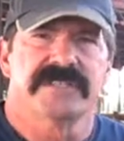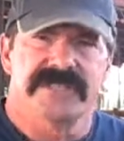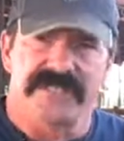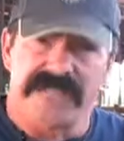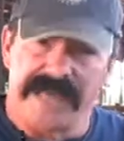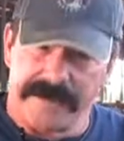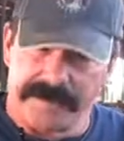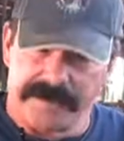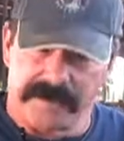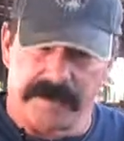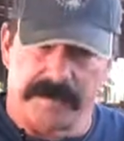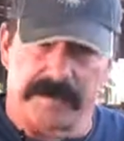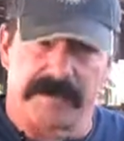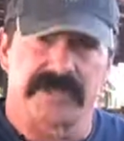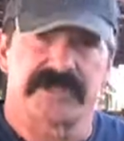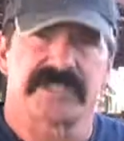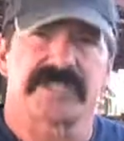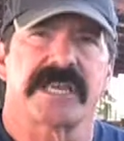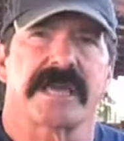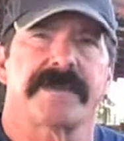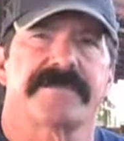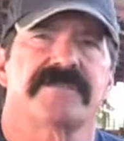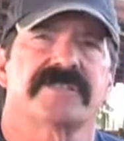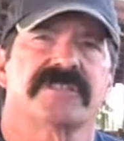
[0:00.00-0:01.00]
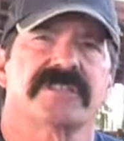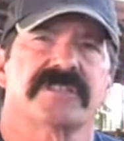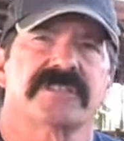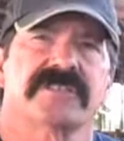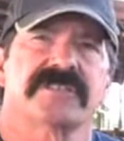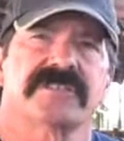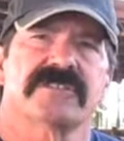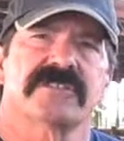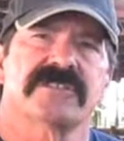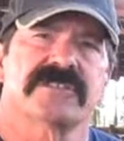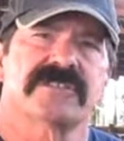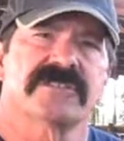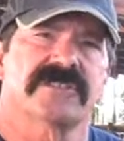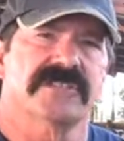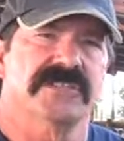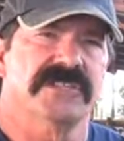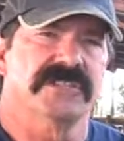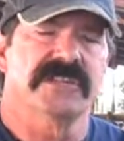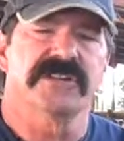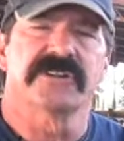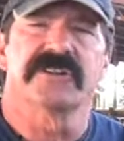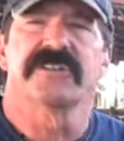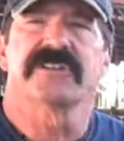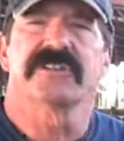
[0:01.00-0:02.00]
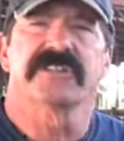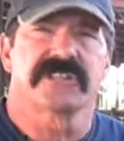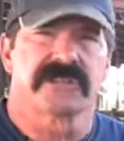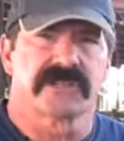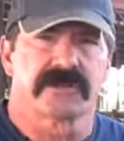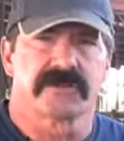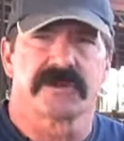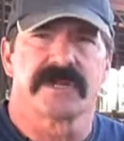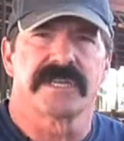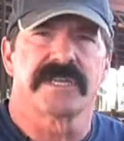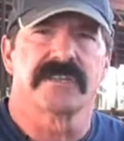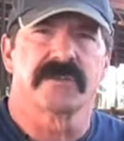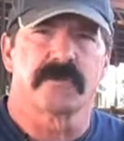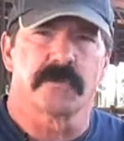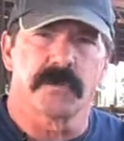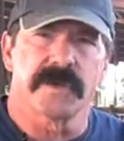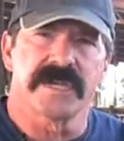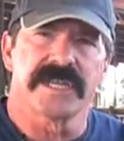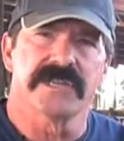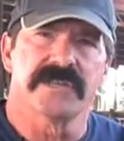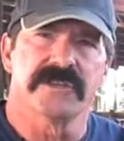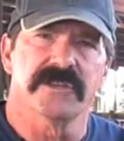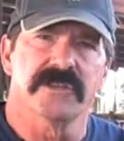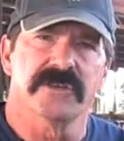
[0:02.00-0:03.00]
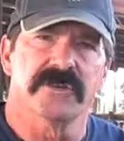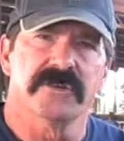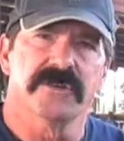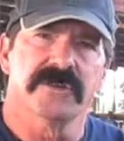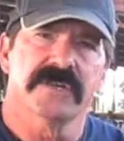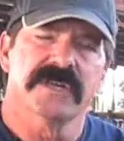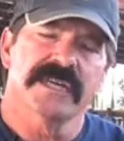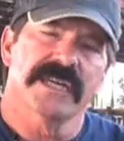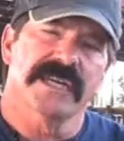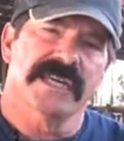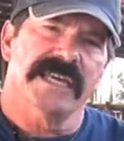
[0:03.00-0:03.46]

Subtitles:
depth perception near to the degree that we do.